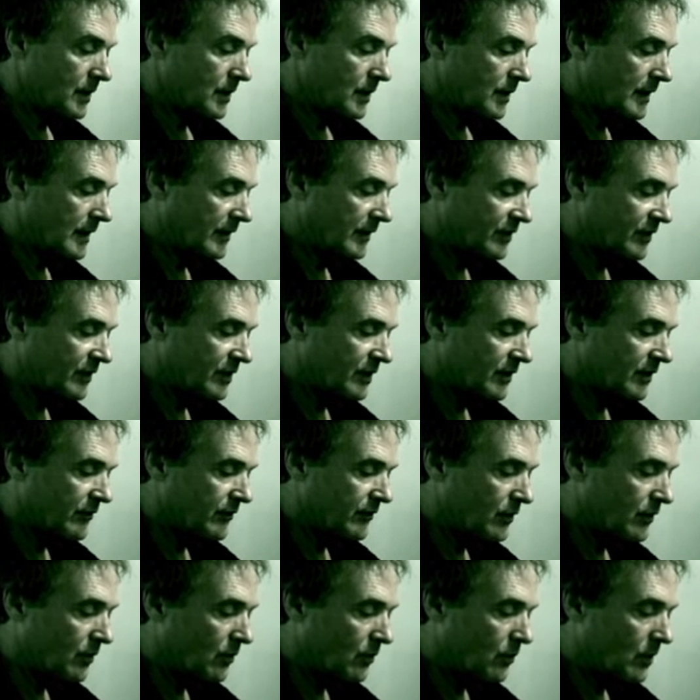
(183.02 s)
now suddenly I've
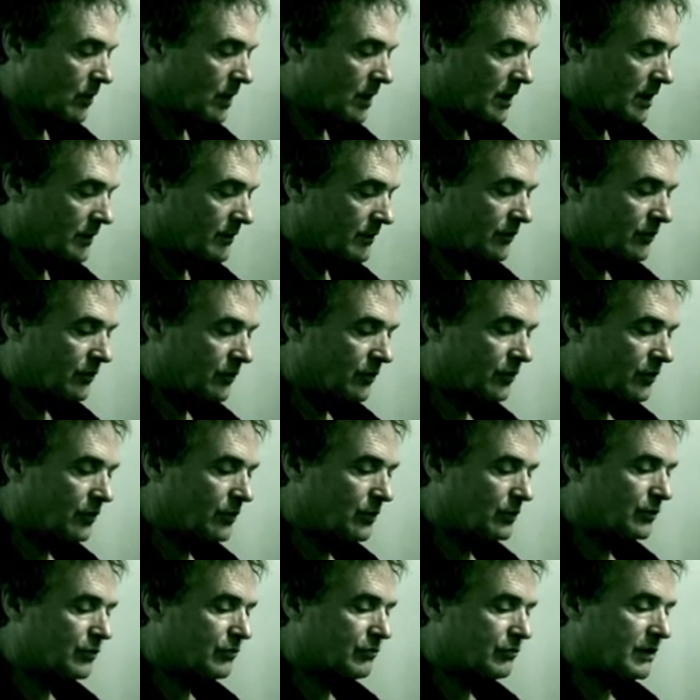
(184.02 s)
got 1, 2,
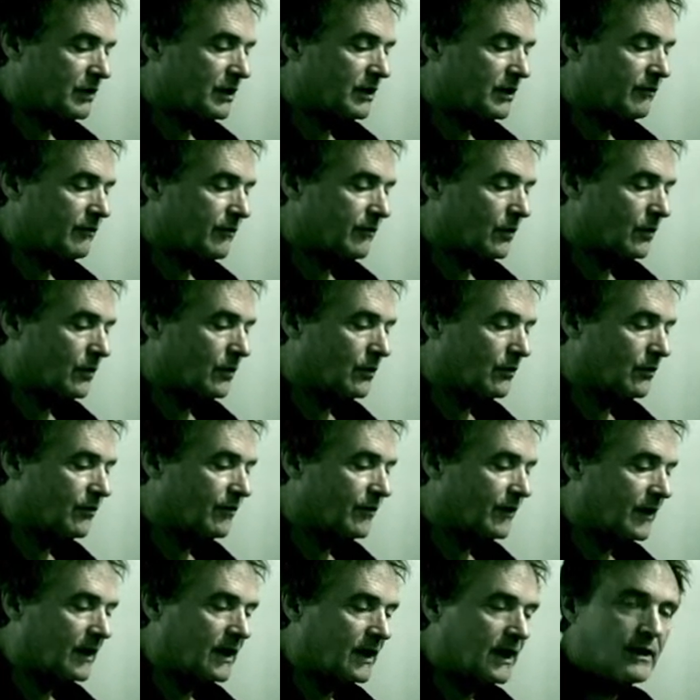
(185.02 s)
3,
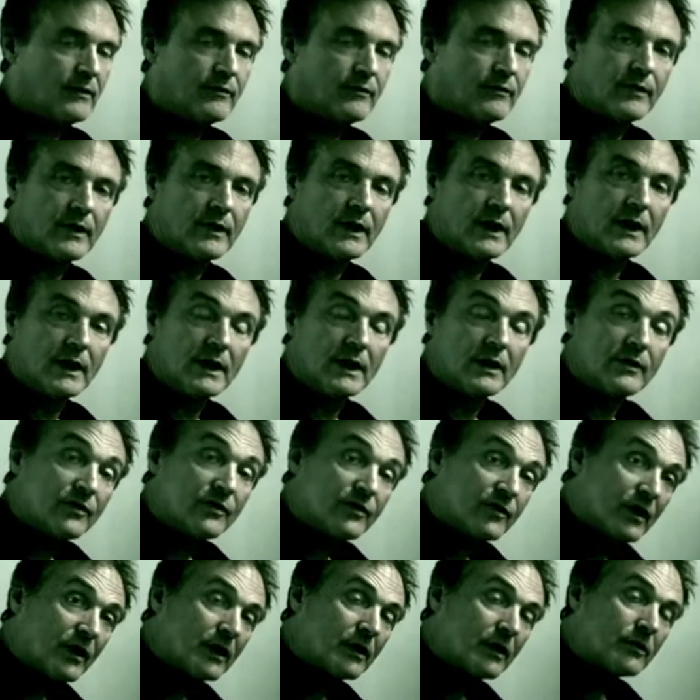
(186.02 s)
4, 5,
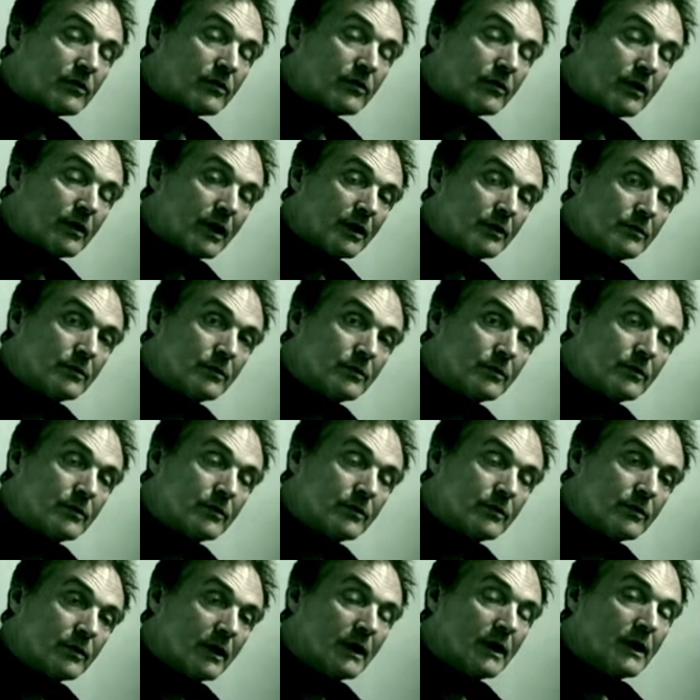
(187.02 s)
6
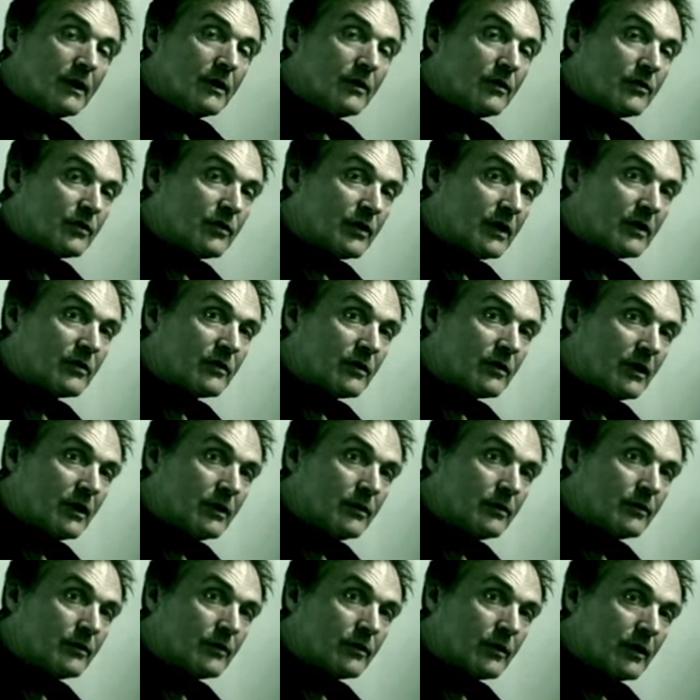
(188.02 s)
notes. 6
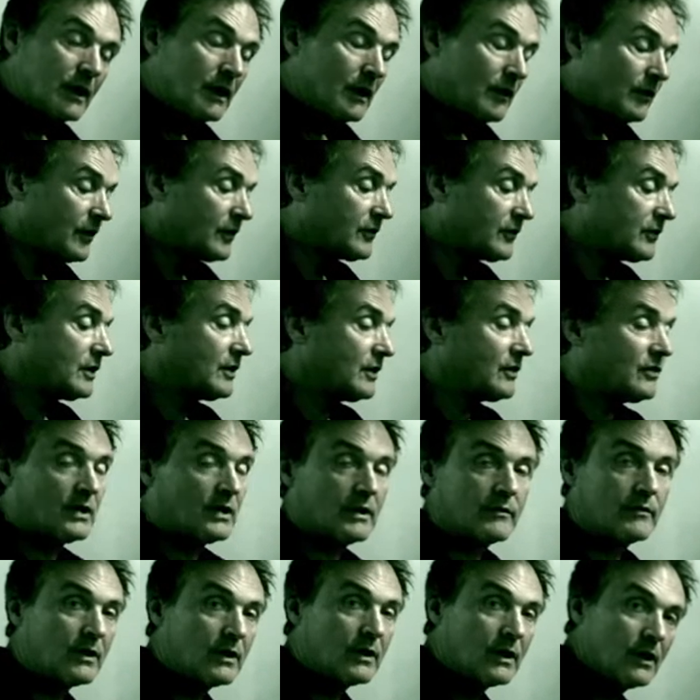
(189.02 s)
notes. There's only
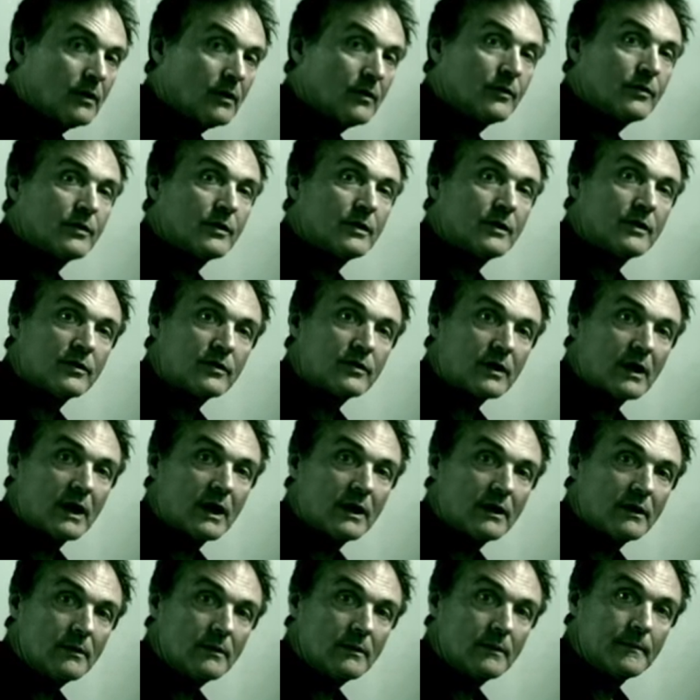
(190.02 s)
7 notes in a
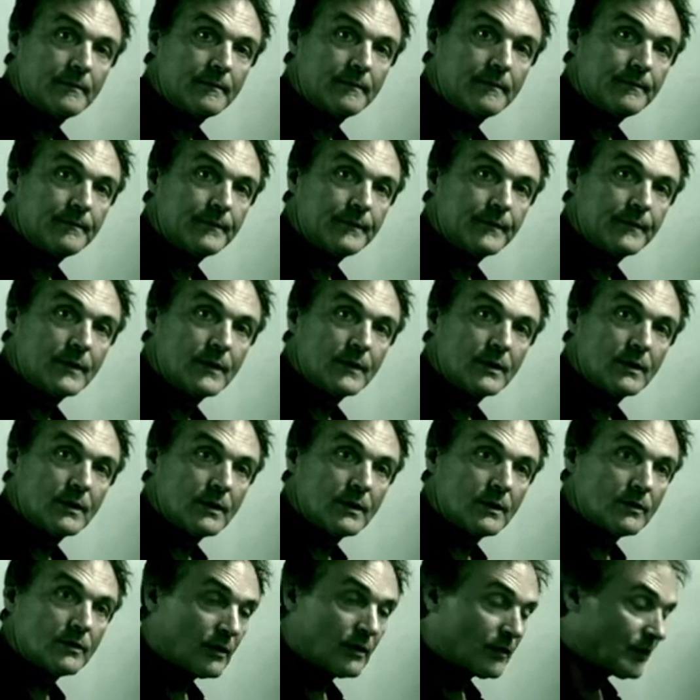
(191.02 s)
scale.
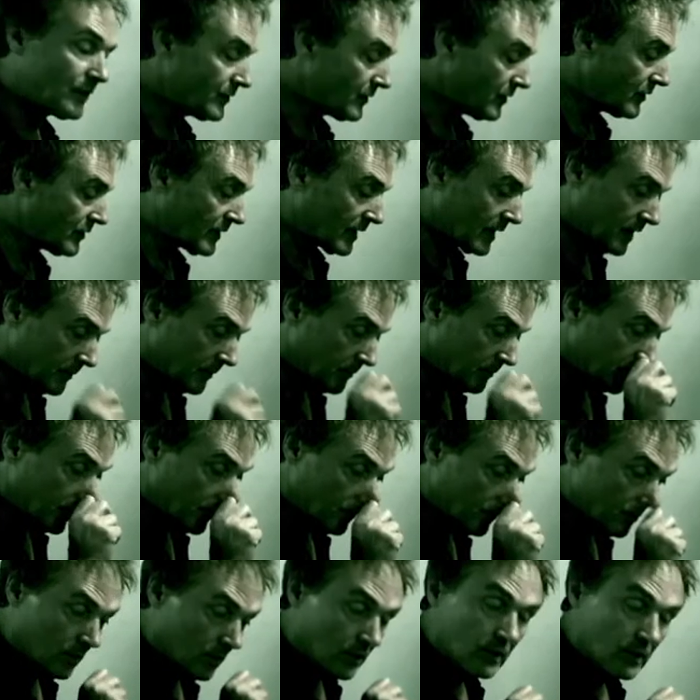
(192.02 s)
So this is telling me
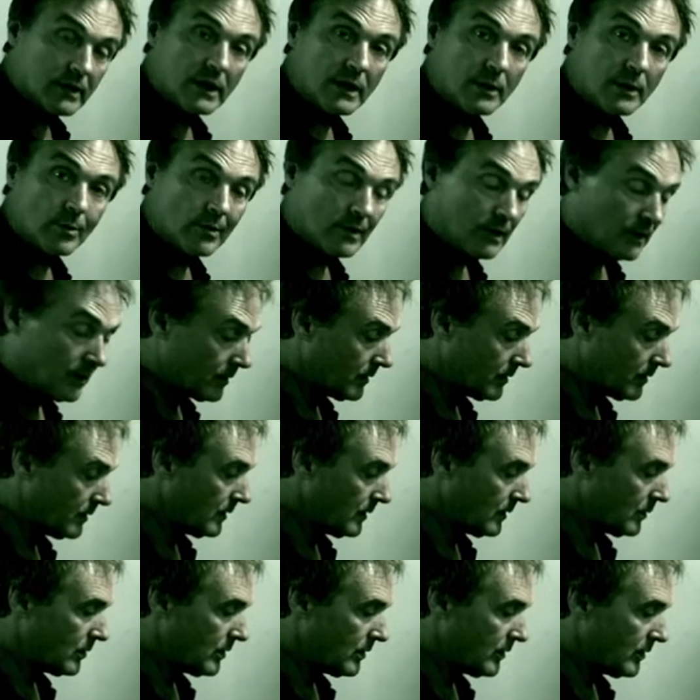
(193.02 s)
what key we're in.
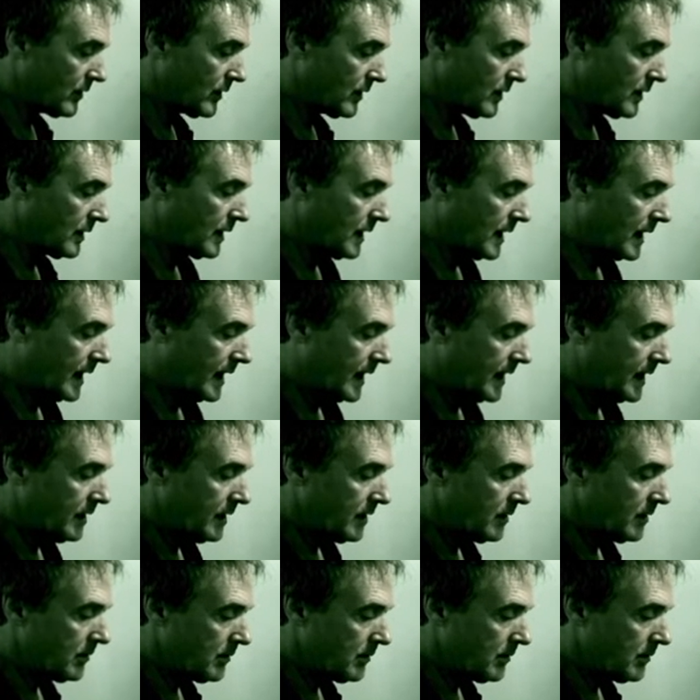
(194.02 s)
We've got an A,